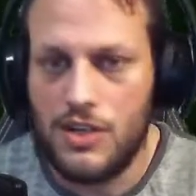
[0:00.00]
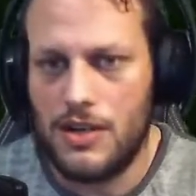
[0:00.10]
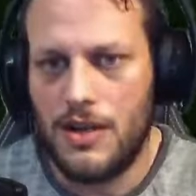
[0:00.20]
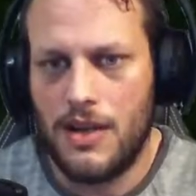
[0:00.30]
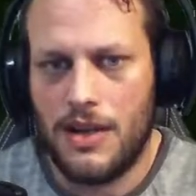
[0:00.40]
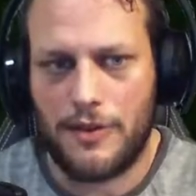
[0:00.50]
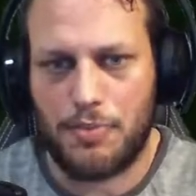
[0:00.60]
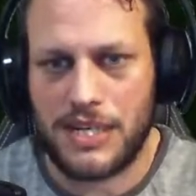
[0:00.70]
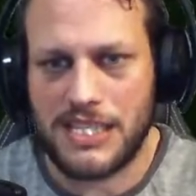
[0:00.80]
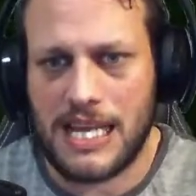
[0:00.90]
if you
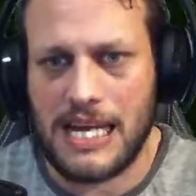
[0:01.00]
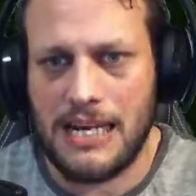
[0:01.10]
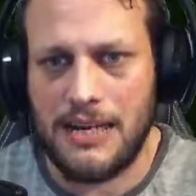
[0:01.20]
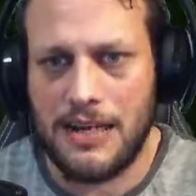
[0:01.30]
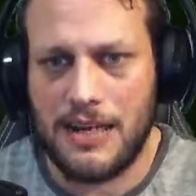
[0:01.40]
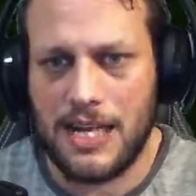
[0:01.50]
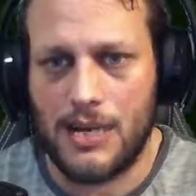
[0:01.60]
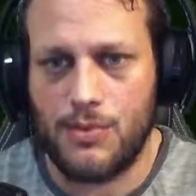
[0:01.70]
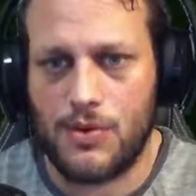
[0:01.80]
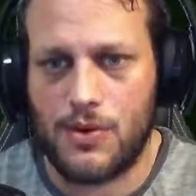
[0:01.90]
press that, it will
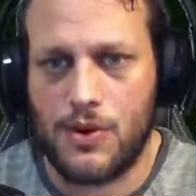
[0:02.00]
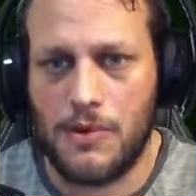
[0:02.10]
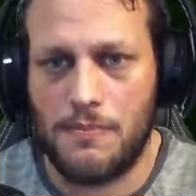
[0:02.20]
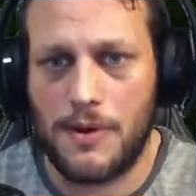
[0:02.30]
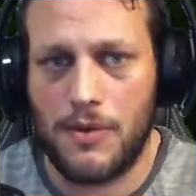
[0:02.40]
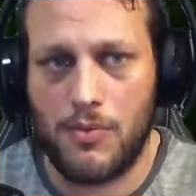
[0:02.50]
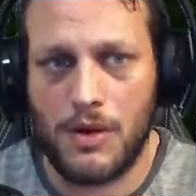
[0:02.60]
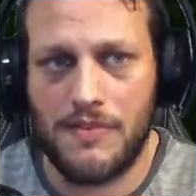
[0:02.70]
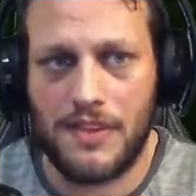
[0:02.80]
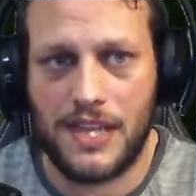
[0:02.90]
come up with
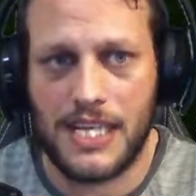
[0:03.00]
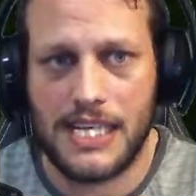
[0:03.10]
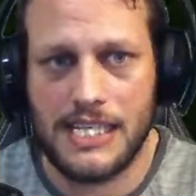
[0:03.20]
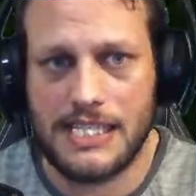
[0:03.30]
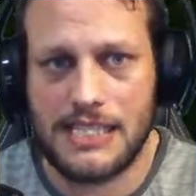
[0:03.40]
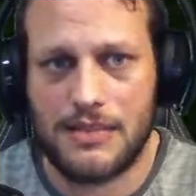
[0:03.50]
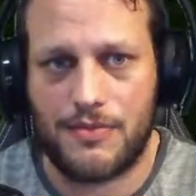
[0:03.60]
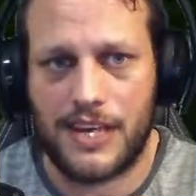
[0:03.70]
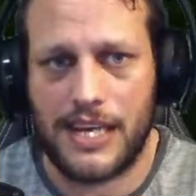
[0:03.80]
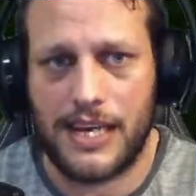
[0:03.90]
the
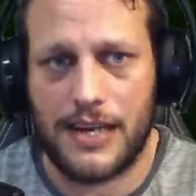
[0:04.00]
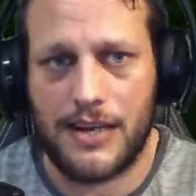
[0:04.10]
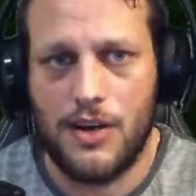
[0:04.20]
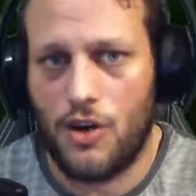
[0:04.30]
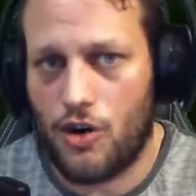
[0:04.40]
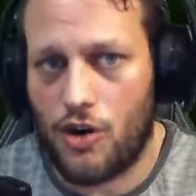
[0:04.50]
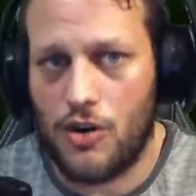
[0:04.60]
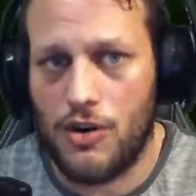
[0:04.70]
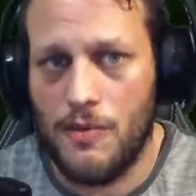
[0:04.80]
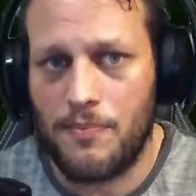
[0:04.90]
sphere. Or,
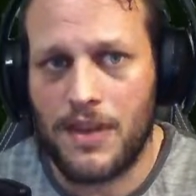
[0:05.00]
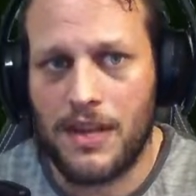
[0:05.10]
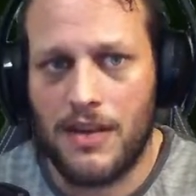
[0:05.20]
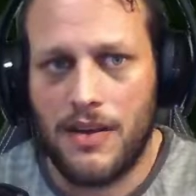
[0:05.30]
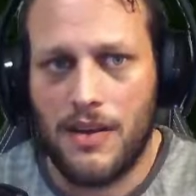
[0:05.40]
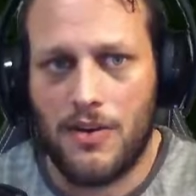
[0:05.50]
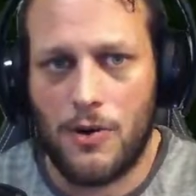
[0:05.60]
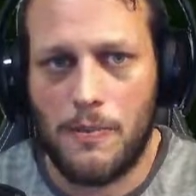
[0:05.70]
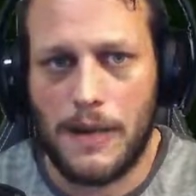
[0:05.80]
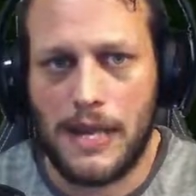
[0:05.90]
up
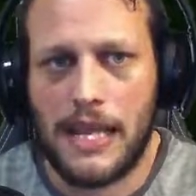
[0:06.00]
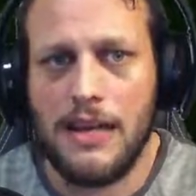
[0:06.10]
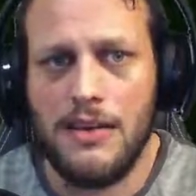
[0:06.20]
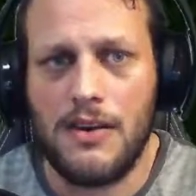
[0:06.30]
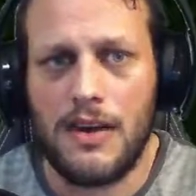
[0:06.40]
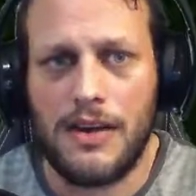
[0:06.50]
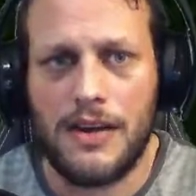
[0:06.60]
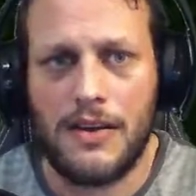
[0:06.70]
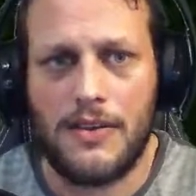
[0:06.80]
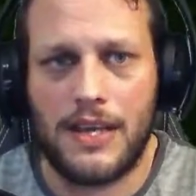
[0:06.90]
here in
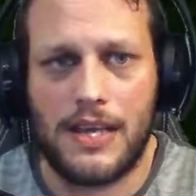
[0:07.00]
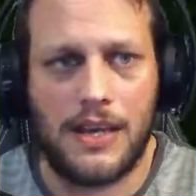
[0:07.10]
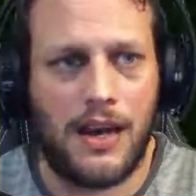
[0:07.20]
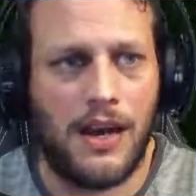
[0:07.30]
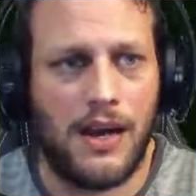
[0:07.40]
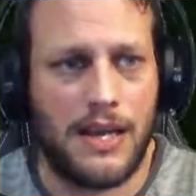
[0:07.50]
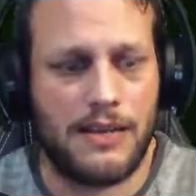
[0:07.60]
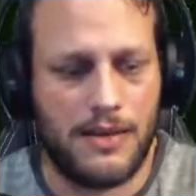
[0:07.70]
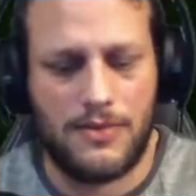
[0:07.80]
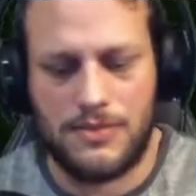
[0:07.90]
the
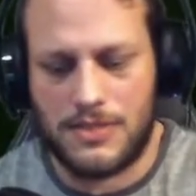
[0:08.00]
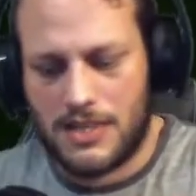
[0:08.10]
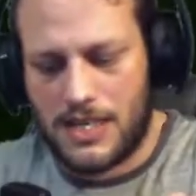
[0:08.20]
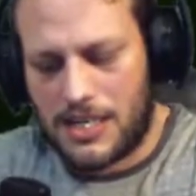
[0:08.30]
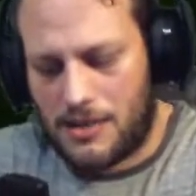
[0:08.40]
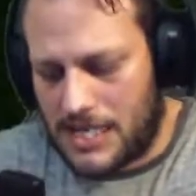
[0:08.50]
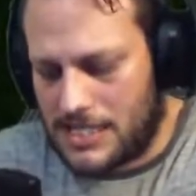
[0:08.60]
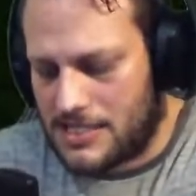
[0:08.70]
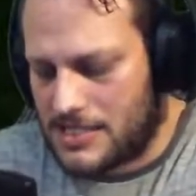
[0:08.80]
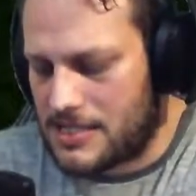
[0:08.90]
icons, little
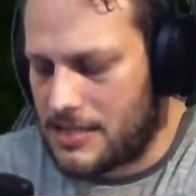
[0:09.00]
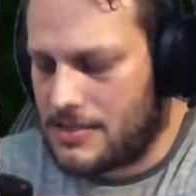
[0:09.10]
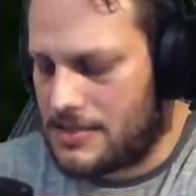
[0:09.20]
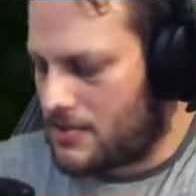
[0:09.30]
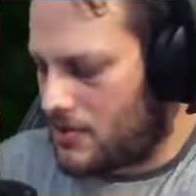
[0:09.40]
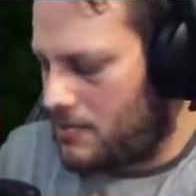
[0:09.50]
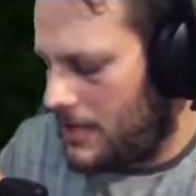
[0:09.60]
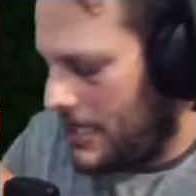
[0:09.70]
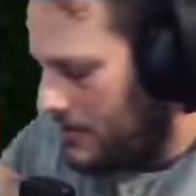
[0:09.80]
miss, come down,